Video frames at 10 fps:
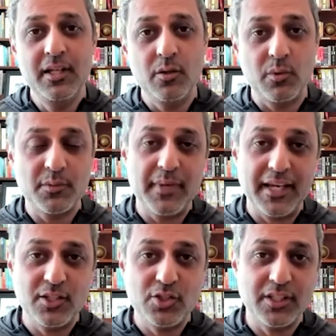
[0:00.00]
was
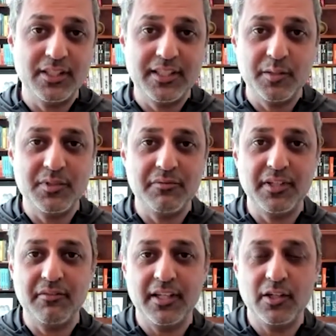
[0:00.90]
managing teams of
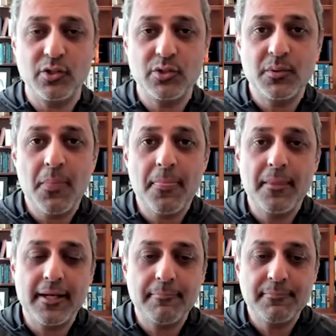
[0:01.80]
innovators,
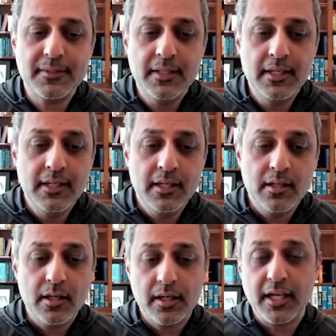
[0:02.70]

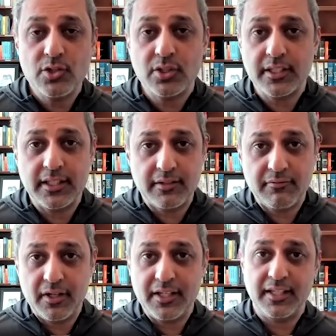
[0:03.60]
occasionally in
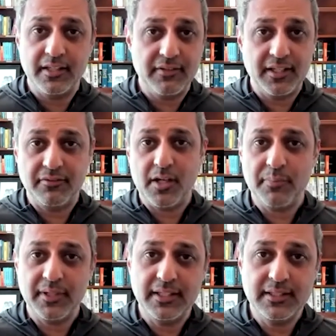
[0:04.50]
very innovative
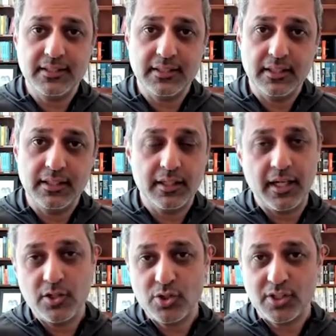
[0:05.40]
companies,
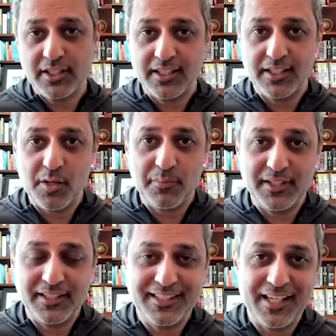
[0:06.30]
occasionally in
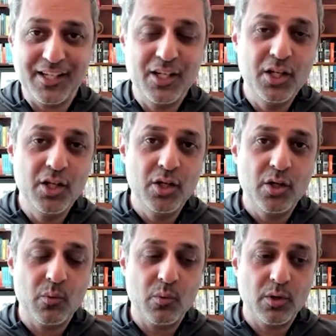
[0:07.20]
companies that
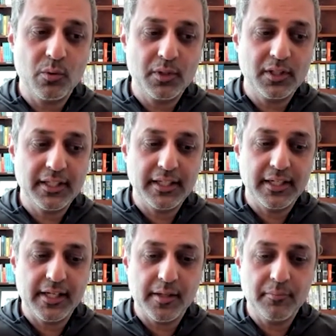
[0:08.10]
were really
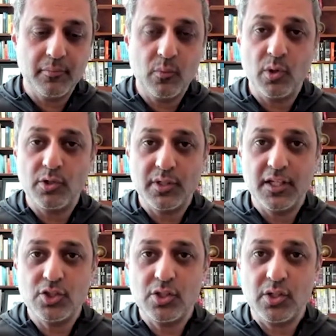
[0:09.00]
more
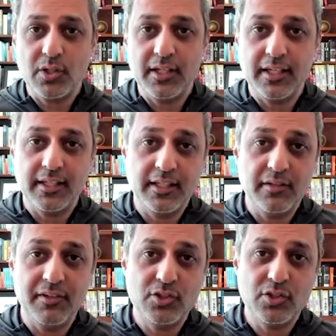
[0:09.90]
traditional and
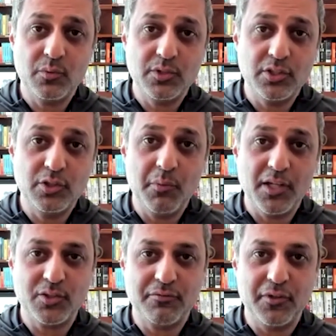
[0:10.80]
innovation was a new
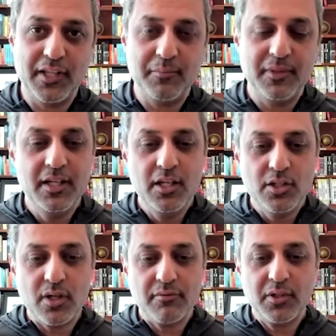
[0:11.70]
muscle for them.
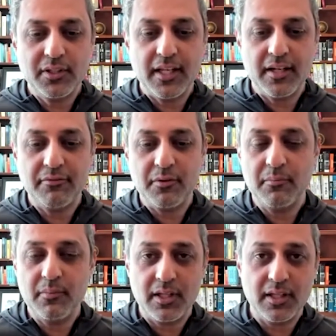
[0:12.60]
So I've looked at it
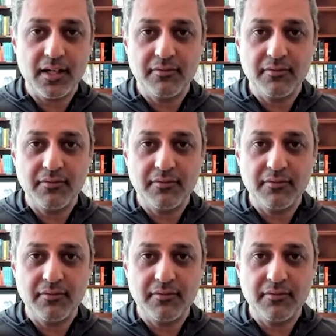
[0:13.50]
from a lot